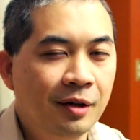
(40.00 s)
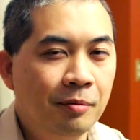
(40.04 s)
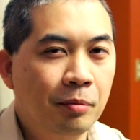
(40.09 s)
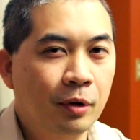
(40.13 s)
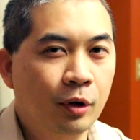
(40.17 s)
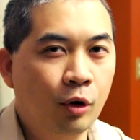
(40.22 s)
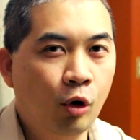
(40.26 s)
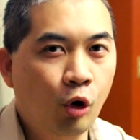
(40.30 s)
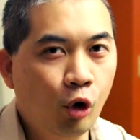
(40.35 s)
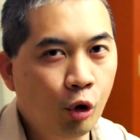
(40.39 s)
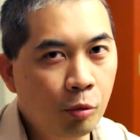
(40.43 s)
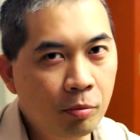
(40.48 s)
but
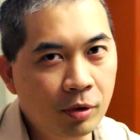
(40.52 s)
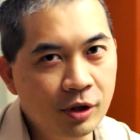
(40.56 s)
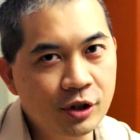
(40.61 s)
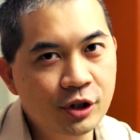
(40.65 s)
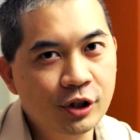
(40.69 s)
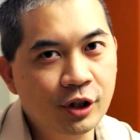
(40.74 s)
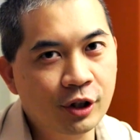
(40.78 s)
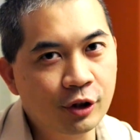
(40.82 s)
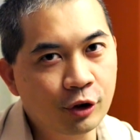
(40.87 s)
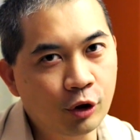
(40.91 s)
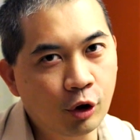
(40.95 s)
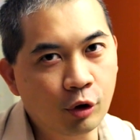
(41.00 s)
a whole bunch
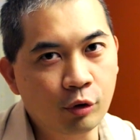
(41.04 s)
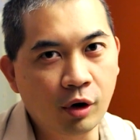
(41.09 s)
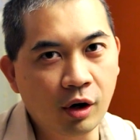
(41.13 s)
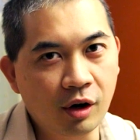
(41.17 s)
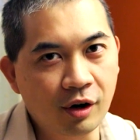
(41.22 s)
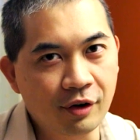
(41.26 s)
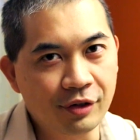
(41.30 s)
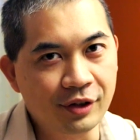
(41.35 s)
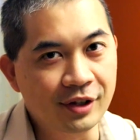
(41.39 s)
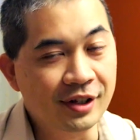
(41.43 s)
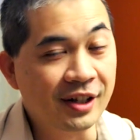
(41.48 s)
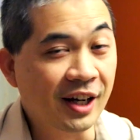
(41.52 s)
can go
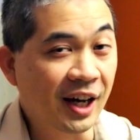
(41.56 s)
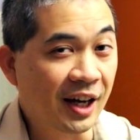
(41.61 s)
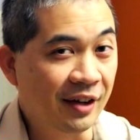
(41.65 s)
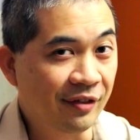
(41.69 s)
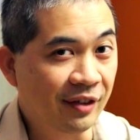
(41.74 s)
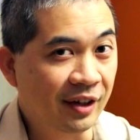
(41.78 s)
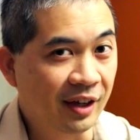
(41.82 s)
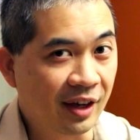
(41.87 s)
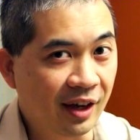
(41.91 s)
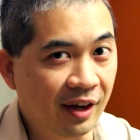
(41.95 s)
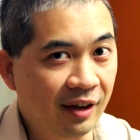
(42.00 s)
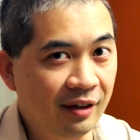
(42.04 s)
wrong on the
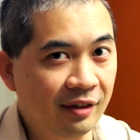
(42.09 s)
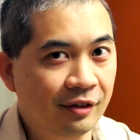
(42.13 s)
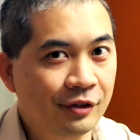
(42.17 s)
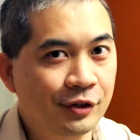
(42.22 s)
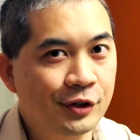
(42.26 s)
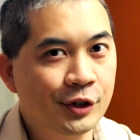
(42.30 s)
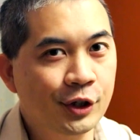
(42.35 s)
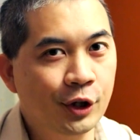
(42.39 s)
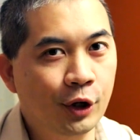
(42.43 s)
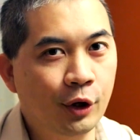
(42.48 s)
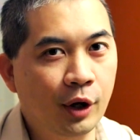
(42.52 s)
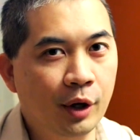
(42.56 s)
diving end,
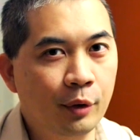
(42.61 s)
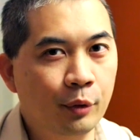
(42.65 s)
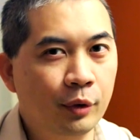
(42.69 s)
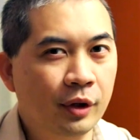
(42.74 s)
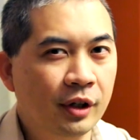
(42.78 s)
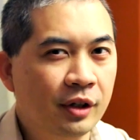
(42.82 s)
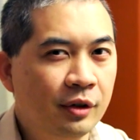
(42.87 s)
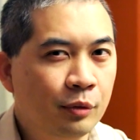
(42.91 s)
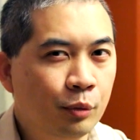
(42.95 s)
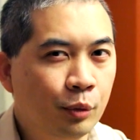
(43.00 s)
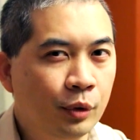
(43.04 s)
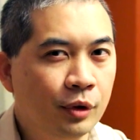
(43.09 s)
so I
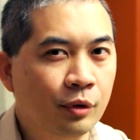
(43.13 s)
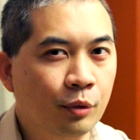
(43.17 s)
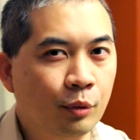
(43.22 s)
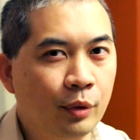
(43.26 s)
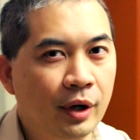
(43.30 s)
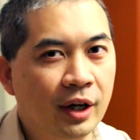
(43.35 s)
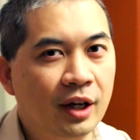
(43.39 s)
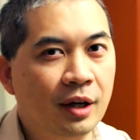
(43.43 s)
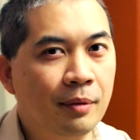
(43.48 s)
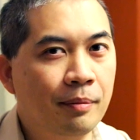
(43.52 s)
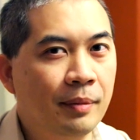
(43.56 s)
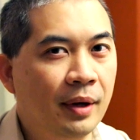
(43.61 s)
really wouldn't
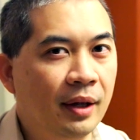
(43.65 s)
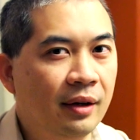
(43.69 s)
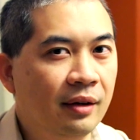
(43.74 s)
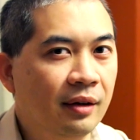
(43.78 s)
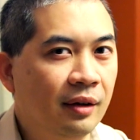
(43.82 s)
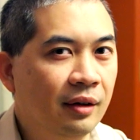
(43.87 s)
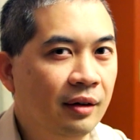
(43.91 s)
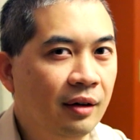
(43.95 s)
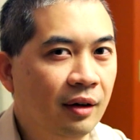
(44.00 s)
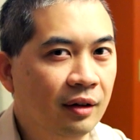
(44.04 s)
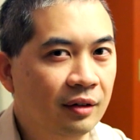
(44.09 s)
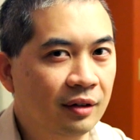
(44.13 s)
recommend
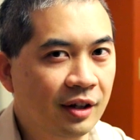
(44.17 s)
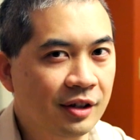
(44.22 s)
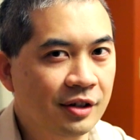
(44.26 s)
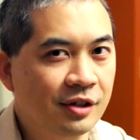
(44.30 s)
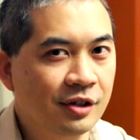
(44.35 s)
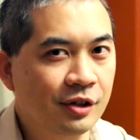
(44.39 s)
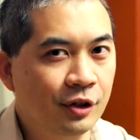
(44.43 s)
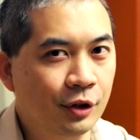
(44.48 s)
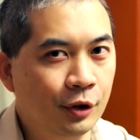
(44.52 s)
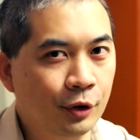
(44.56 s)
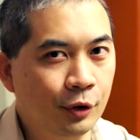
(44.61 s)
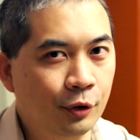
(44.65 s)
it
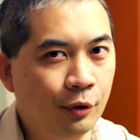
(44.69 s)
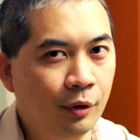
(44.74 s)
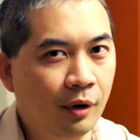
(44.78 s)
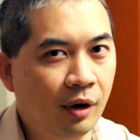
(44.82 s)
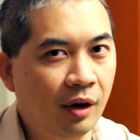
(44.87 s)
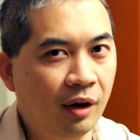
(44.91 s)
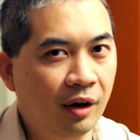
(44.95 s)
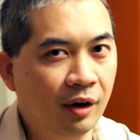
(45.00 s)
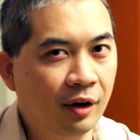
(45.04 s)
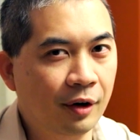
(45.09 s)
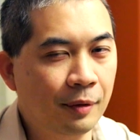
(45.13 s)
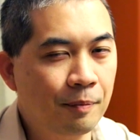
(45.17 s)
unless you
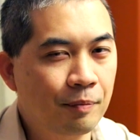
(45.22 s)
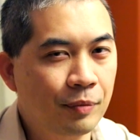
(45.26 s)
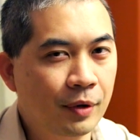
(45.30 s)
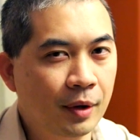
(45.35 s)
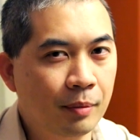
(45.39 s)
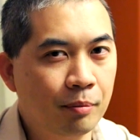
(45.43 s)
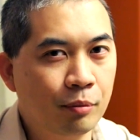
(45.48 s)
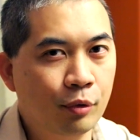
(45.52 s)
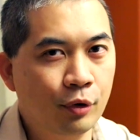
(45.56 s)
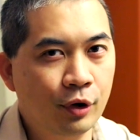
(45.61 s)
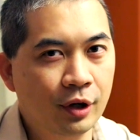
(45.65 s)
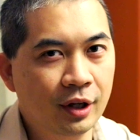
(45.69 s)
are a
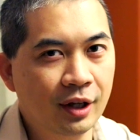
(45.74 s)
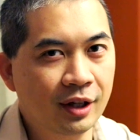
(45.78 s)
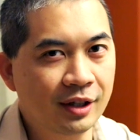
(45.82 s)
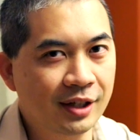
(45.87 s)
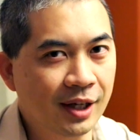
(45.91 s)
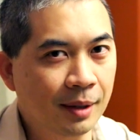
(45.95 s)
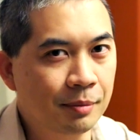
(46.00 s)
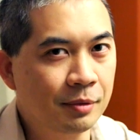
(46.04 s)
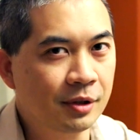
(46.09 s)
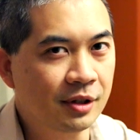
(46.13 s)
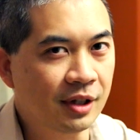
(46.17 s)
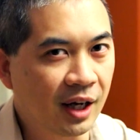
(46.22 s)
pretty
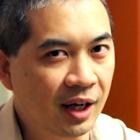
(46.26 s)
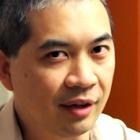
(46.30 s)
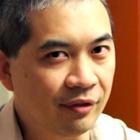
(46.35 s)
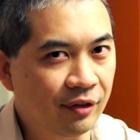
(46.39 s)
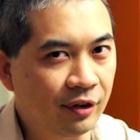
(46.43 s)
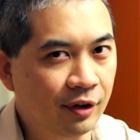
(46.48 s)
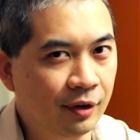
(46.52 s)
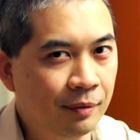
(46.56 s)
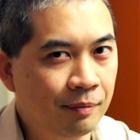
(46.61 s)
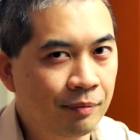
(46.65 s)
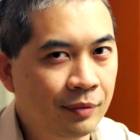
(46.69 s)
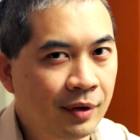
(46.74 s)
adept
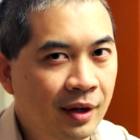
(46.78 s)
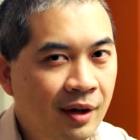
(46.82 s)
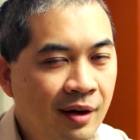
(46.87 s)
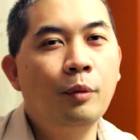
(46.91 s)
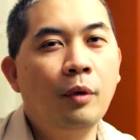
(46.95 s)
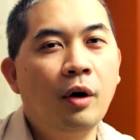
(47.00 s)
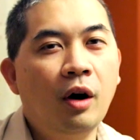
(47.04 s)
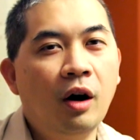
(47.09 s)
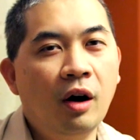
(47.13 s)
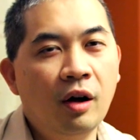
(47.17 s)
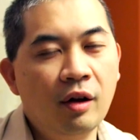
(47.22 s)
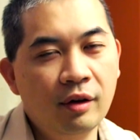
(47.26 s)
diver.
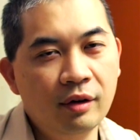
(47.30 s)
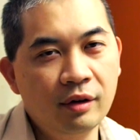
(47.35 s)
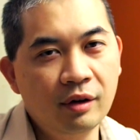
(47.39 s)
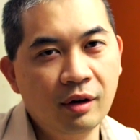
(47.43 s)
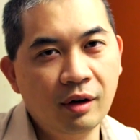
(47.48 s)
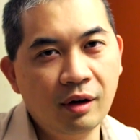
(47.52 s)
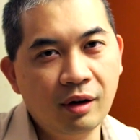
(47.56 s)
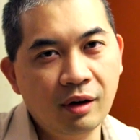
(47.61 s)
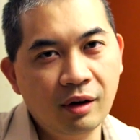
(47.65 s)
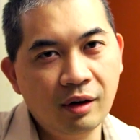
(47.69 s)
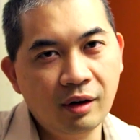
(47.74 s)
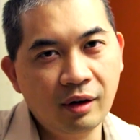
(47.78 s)

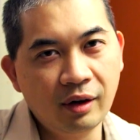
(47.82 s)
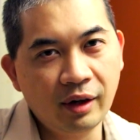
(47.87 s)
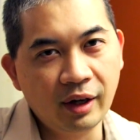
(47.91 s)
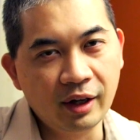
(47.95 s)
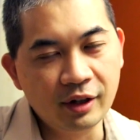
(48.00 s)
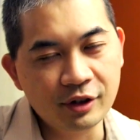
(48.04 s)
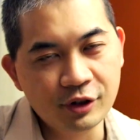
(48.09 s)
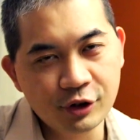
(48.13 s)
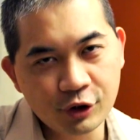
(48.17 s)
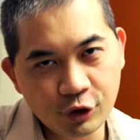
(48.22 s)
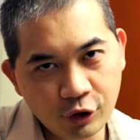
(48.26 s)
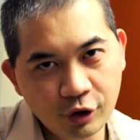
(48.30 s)
On a
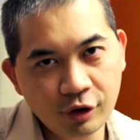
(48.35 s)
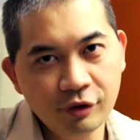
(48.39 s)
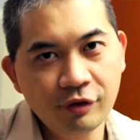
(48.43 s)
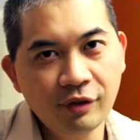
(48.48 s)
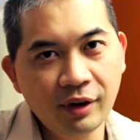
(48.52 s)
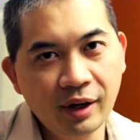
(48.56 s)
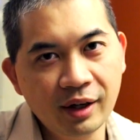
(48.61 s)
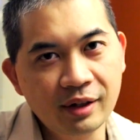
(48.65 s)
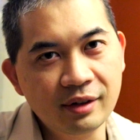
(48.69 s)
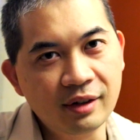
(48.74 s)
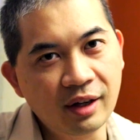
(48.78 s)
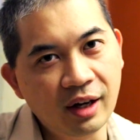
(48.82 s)

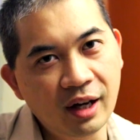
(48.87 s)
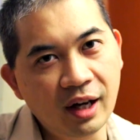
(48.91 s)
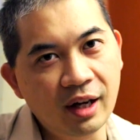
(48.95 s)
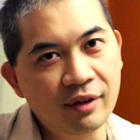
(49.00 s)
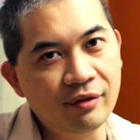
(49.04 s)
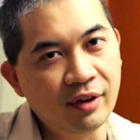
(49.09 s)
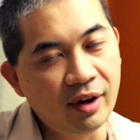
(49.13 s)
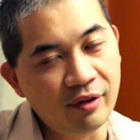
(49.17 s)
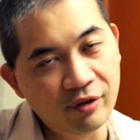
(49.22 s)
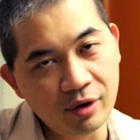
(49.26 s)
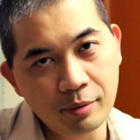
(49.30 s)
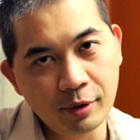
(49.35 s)
certified
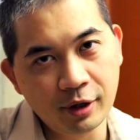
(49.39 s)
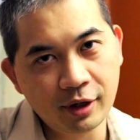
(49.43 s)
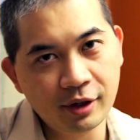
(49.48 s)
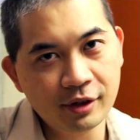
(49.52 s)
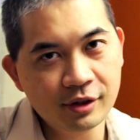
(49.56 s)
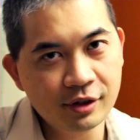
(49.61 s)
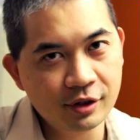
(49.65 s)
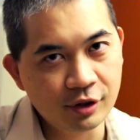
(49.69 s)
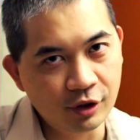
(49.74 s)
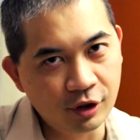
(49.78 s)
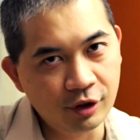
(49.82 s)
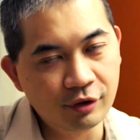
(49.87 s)
dive, everybody
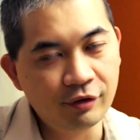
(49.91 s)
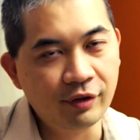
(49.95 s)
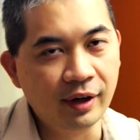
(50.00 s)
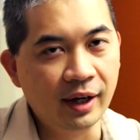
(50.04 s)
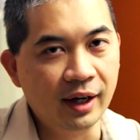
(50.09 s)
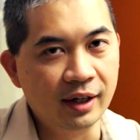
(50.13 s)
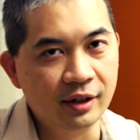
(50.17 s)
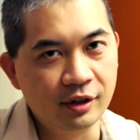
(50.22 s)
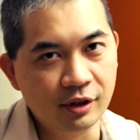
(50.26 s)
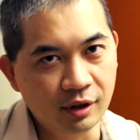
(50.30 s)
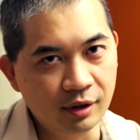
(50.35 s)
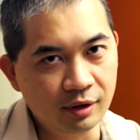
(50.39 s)
is
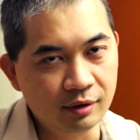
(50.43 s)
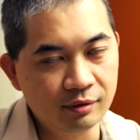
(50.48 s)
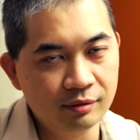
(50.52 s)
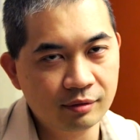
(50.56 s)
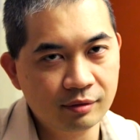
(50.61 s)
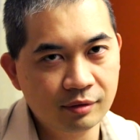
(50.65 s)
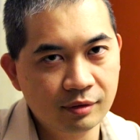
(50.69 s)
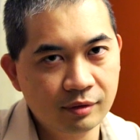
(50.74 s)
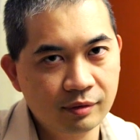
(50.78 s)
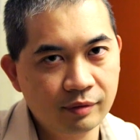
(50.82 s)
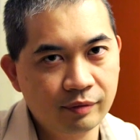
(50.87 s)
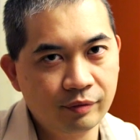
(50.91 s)
certified
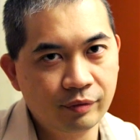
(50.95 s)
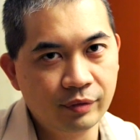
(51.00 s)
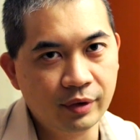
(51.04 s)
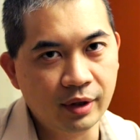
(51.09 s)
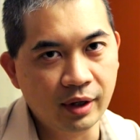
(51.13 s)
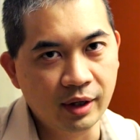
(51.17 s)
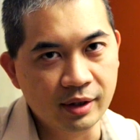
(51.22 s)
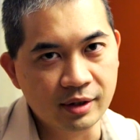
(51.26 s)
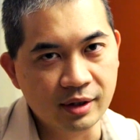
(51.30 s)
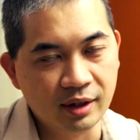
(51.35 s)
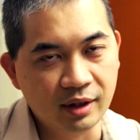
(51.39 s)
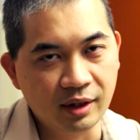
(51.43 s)

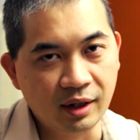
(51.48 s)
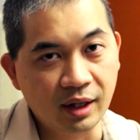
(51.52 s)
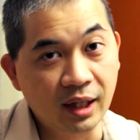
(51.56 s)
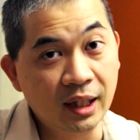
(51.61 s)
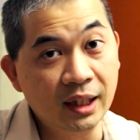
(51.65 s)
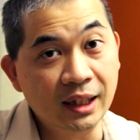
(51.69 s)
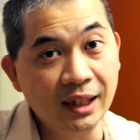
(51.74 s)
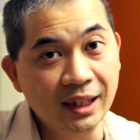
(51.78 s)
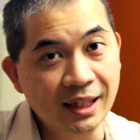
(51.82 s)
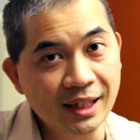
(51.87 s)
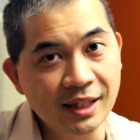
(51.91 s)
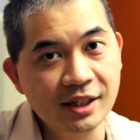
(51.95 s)
as
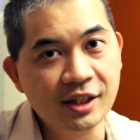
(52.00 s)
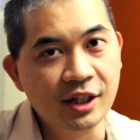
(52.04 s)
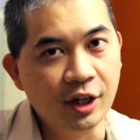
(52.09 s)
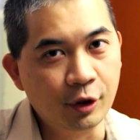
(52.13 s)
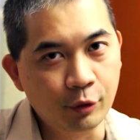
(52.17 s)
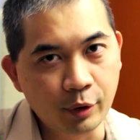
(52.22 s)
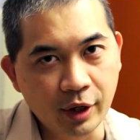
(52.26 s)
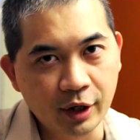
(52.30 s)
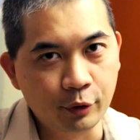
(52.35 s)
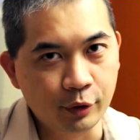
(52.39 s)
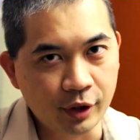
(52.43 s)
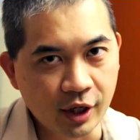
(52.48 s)
at least a
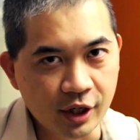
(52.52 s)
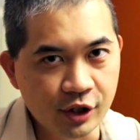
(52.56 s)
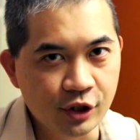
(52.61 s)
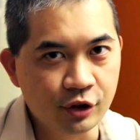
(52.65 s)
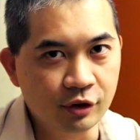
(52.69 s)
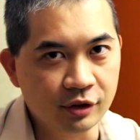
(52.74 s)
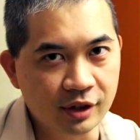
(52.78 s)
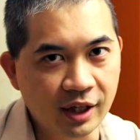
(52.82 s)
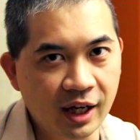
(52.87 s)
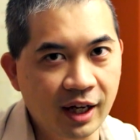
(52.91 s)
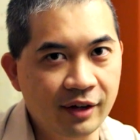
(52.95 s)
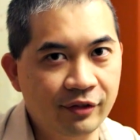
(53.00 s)

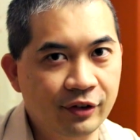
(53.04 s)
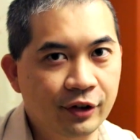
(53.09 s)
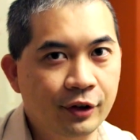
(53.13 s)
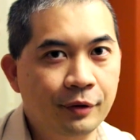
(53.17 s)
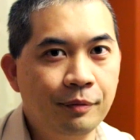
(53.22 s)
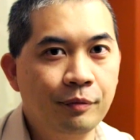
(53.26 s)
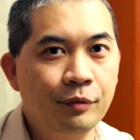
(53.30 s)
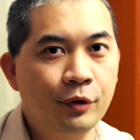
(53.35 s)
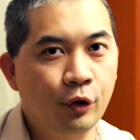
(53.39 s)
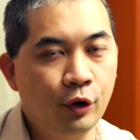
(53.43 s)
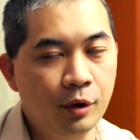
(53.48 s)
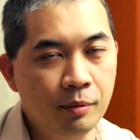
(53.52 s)
recreational diver
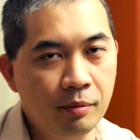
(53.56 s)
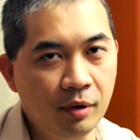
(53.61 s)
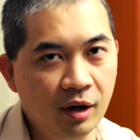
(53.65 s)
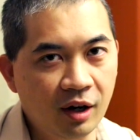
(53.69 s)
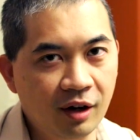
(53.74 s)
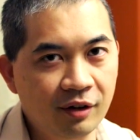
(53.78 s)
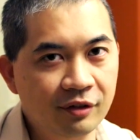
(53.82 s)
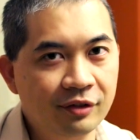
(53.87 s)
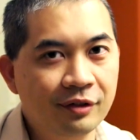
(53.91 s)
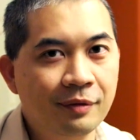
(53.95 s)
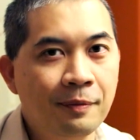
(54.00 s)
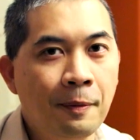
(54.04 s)
or
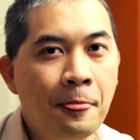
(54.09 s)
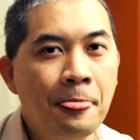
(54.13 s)
above.